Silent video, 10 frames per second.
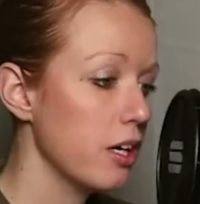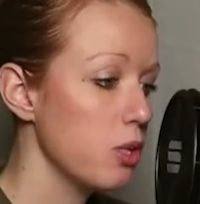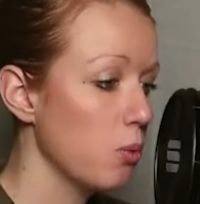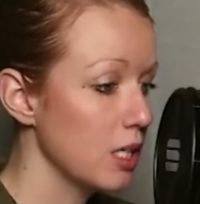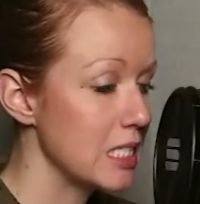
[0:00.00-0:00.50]
not
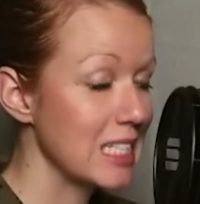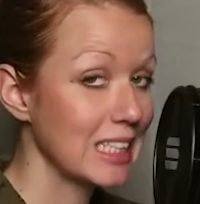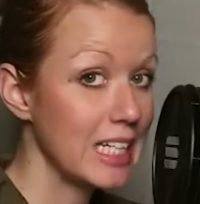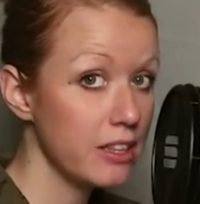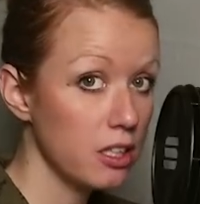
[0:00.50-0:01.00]
you want to
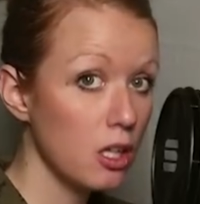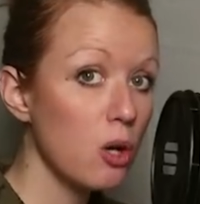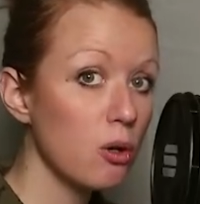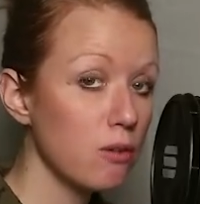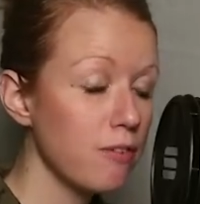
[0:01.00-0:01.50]
delete the
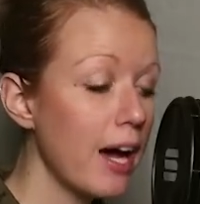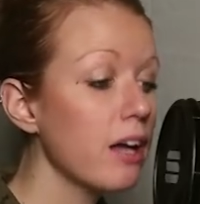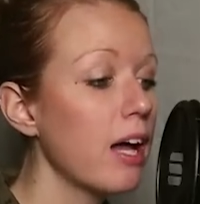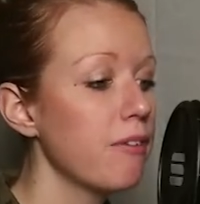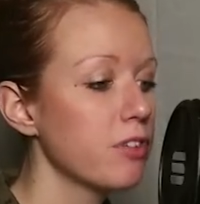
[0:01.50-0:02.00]
local
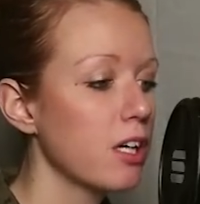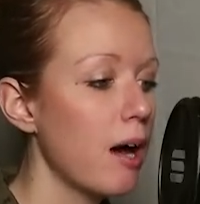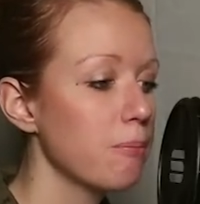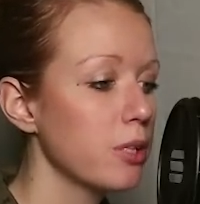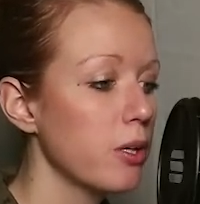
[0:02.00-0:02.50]
file after
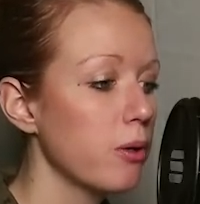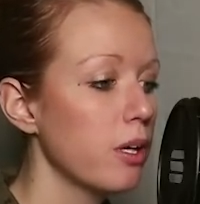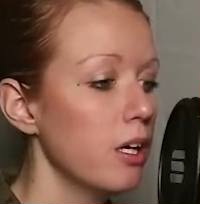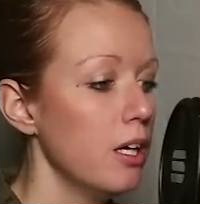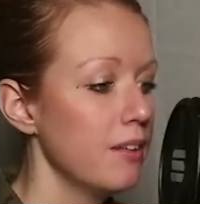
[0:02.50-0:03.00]
upload.
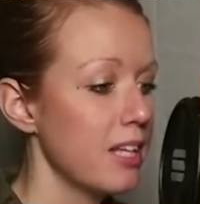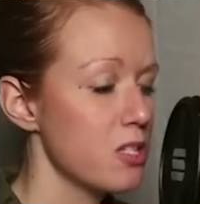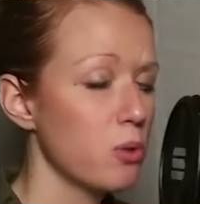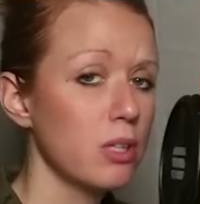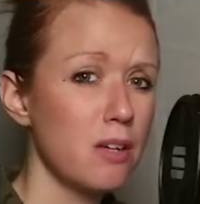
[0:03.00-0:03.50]

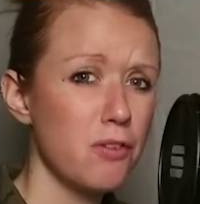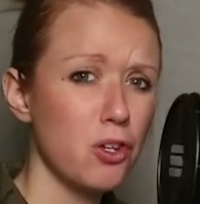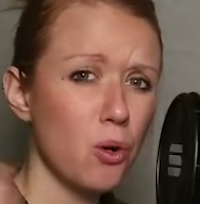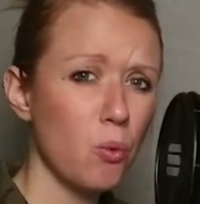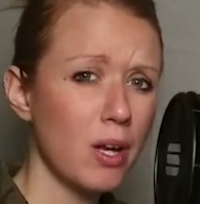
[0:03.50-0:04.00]
That's only if you
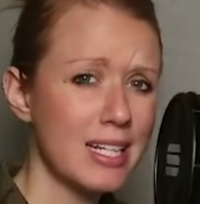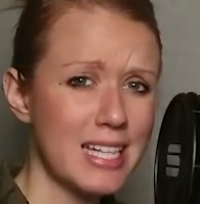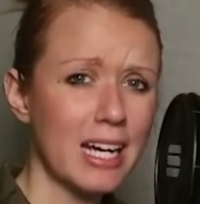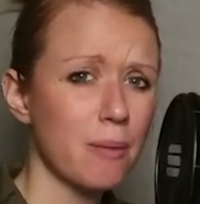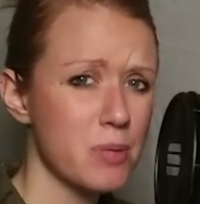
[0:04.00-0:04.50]
don't want to
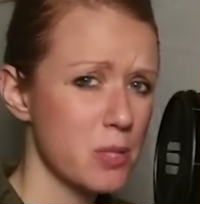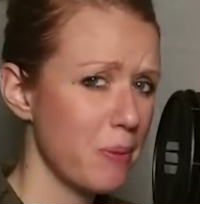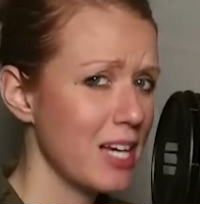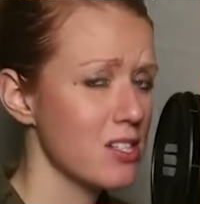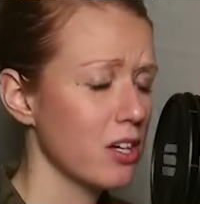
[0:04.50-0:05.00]
take up
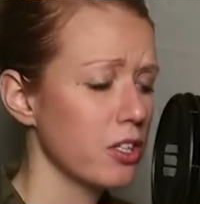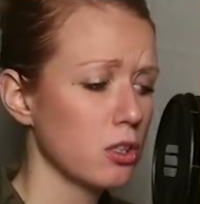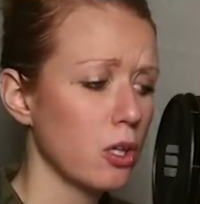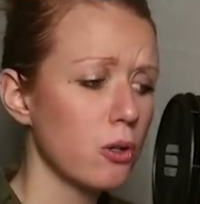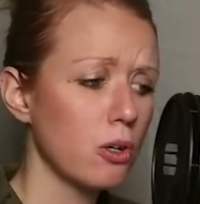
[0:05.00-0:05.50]
space on your
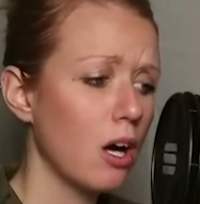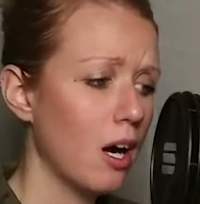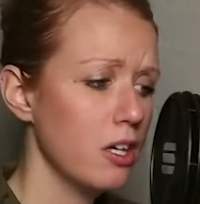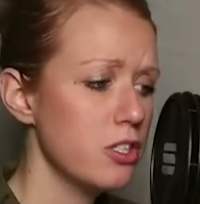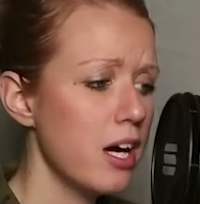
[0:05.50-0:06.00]
local
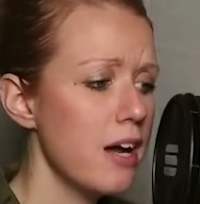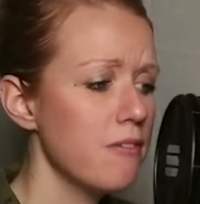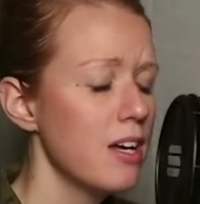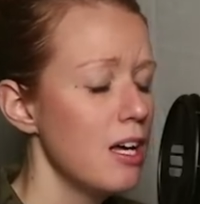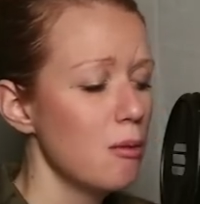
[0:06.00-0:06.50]
hard
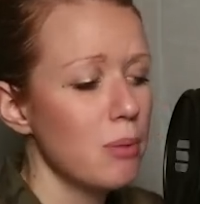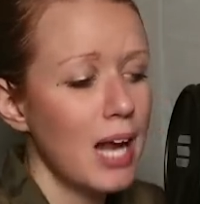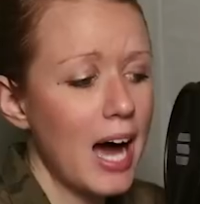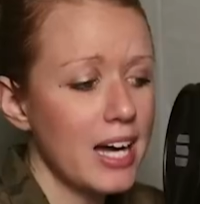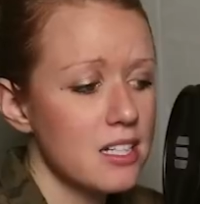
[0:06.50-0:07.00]
drive. But
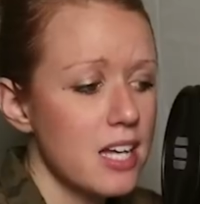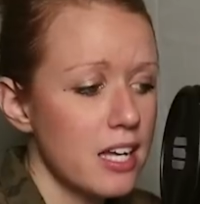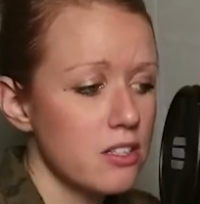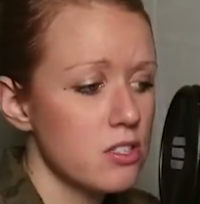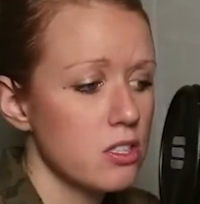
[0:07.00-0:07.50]
I
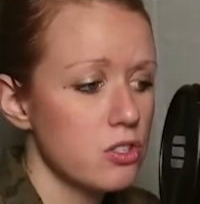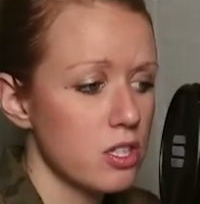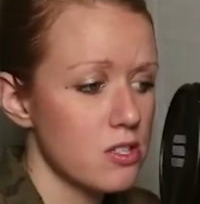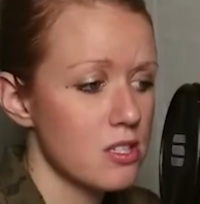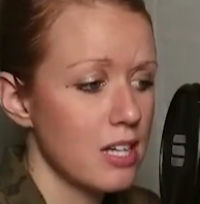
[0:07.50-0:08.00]
tend to
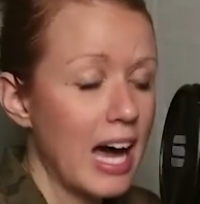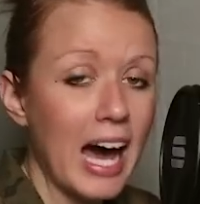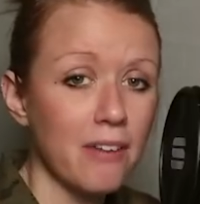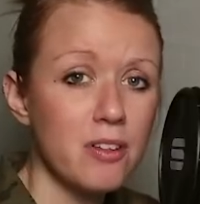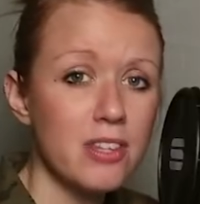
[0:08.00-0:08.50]
just
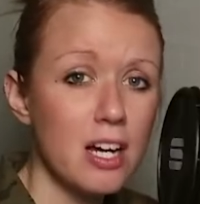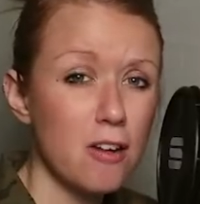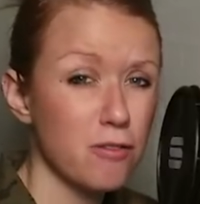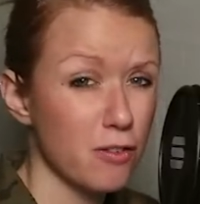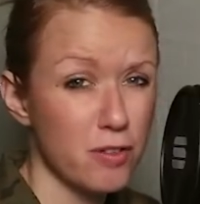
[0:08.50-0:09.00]
have it
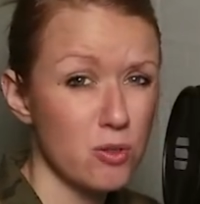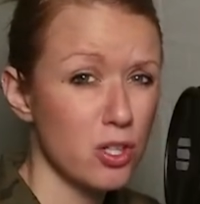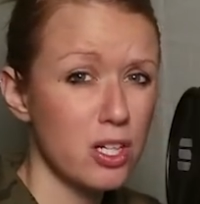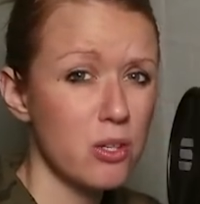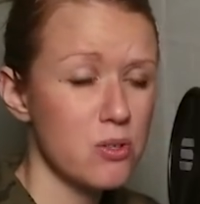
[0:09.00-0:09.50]
there for
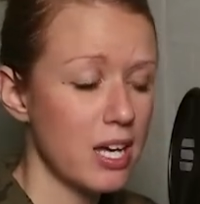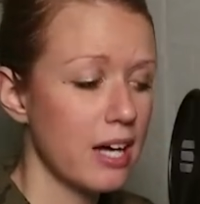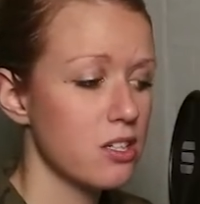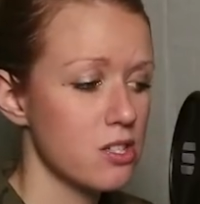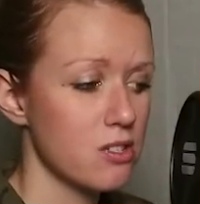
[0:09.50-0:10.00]
future use.
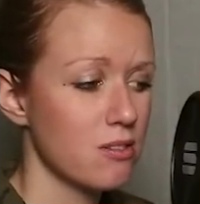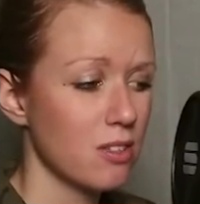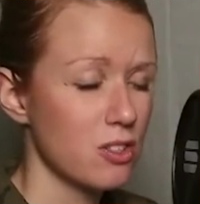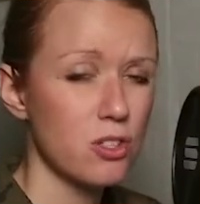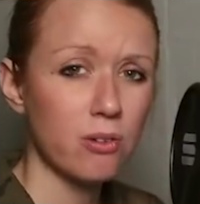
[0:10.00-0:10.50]
I just
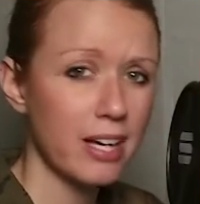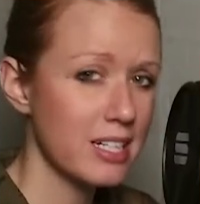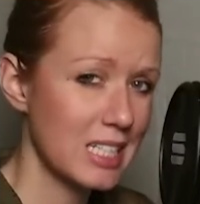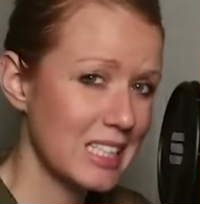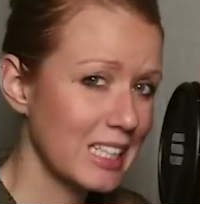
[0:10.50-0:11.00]
don't
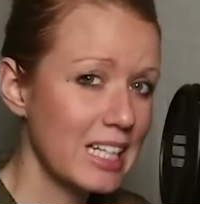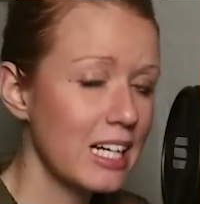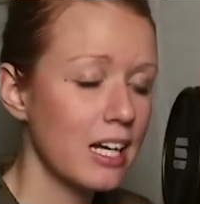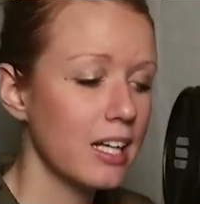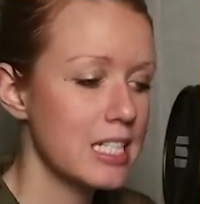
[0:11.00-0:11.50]
like to delete
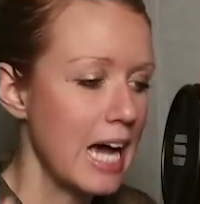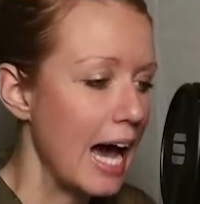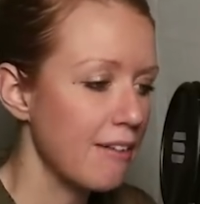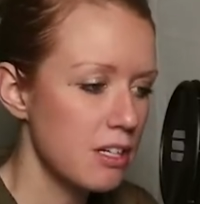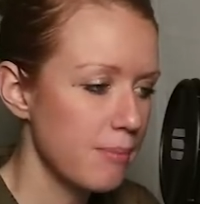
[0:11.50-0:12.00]
it. I like to
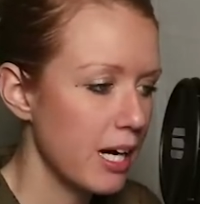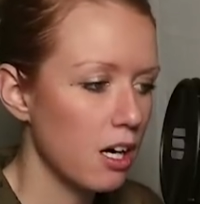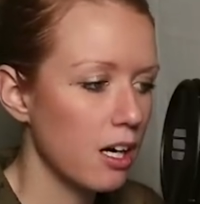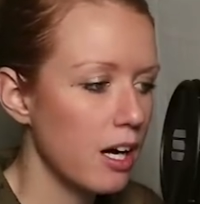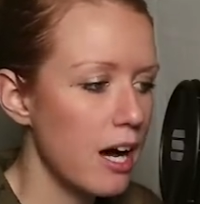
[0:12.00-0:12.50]
have it in my
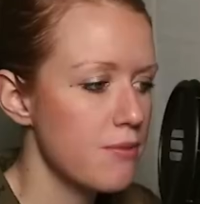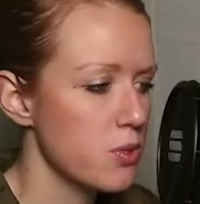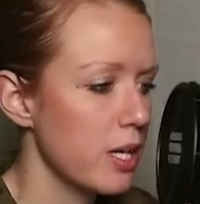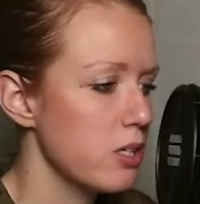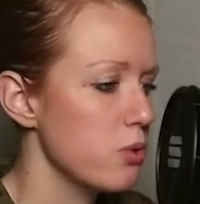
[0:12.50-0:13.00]
archive,
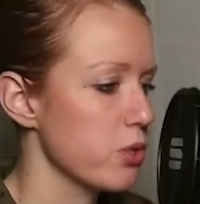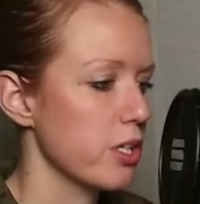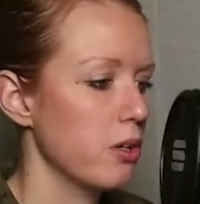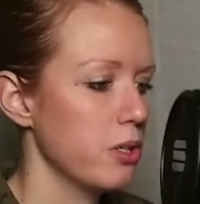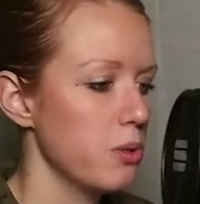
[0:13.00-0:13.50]
so I usually
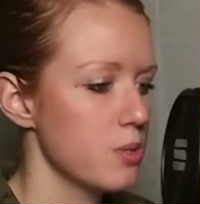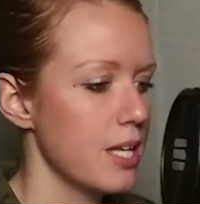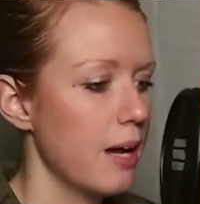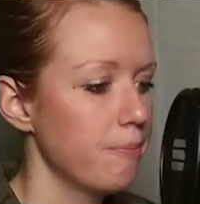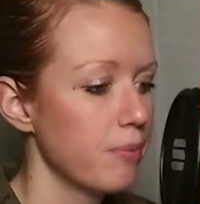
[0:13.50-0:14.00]
don't use
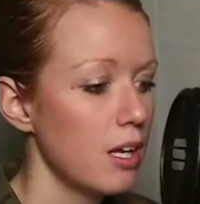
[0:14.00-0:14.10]
that.